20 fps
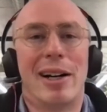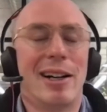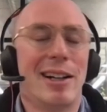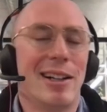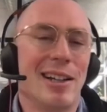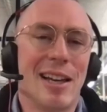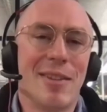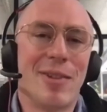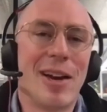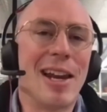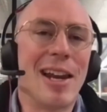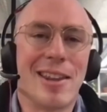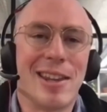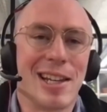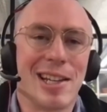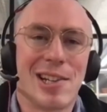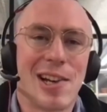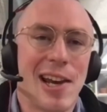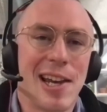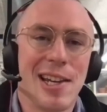but if
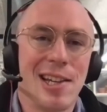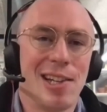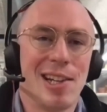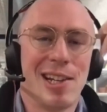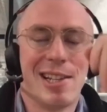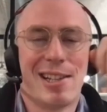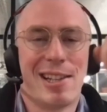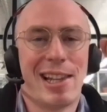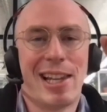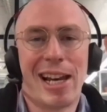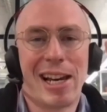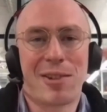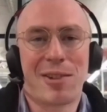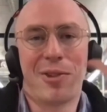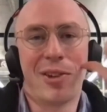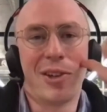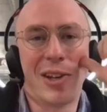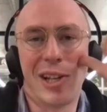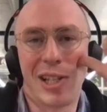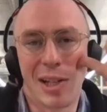anything changes in the
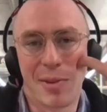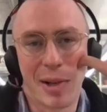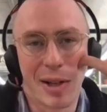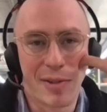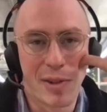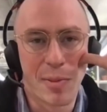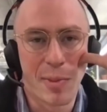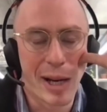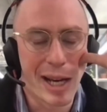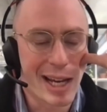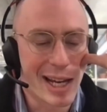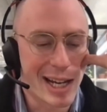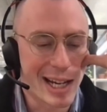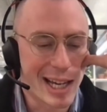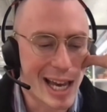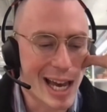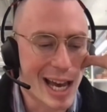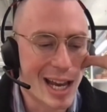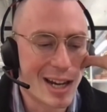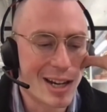next few years, I'm going to have to pay
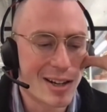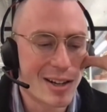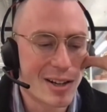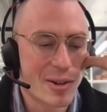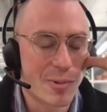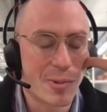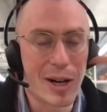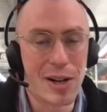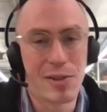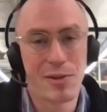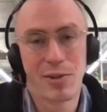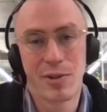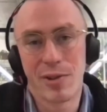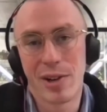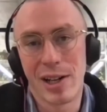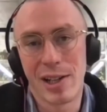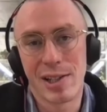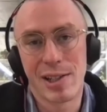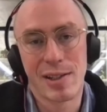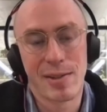it again. Sure. Whereas
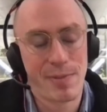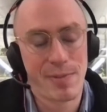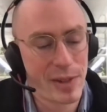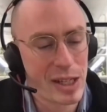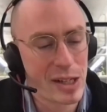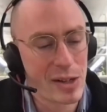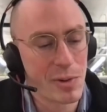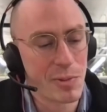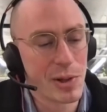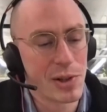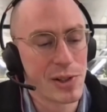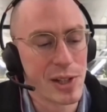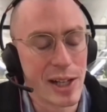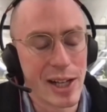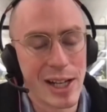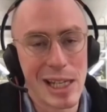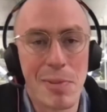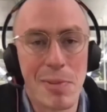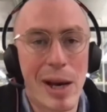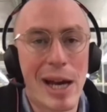for us, our
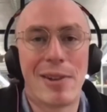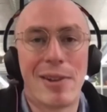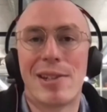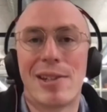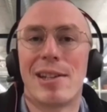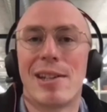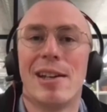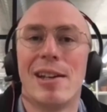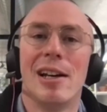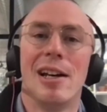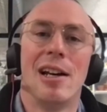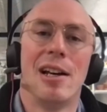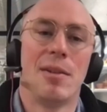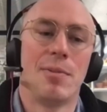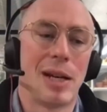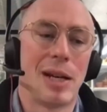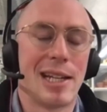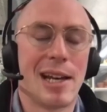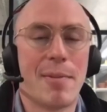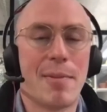wills are
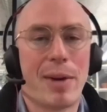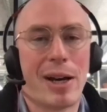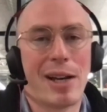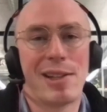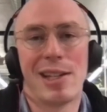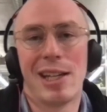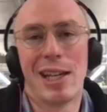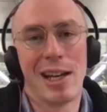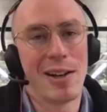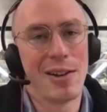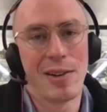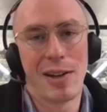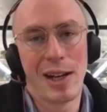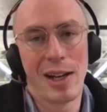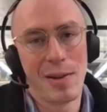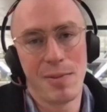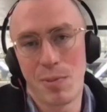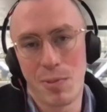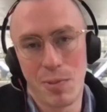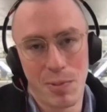£90, pay £10 a year,
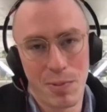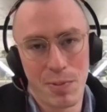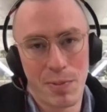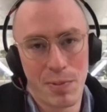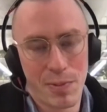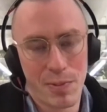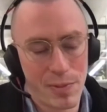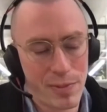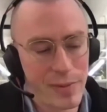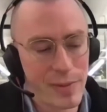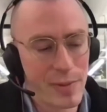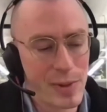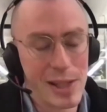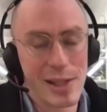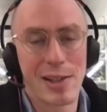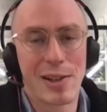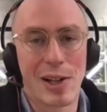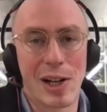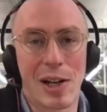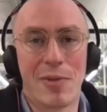and
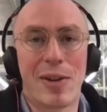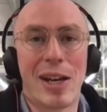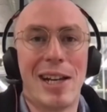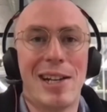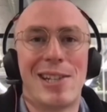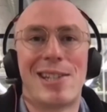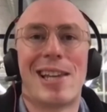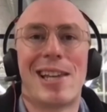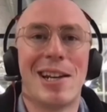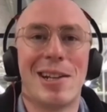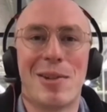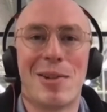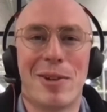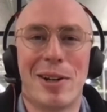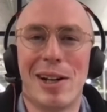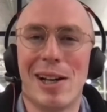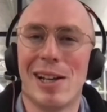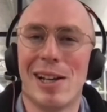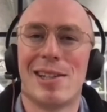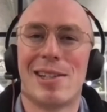we kind of
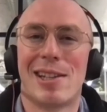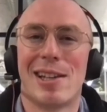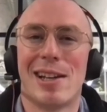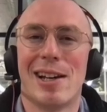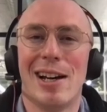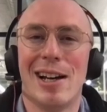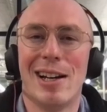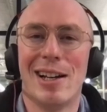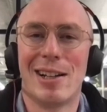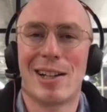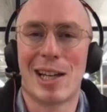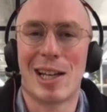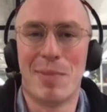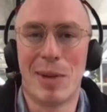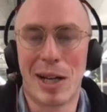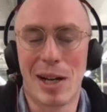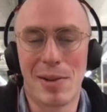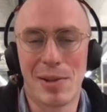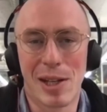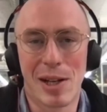incentivize
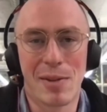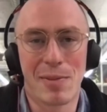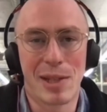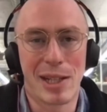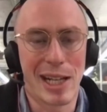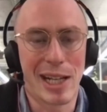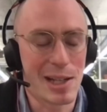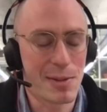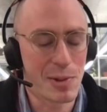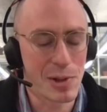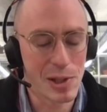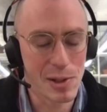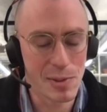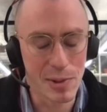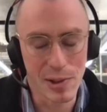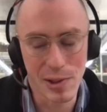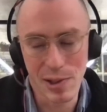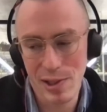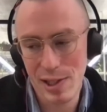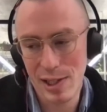keeping us up to date as
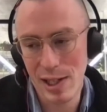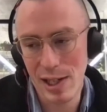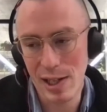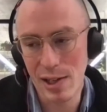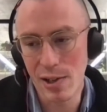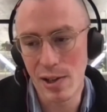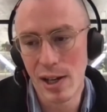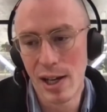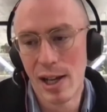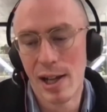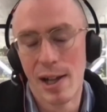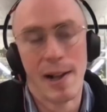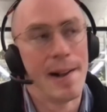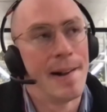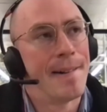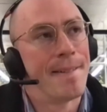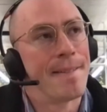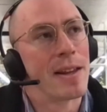possible. So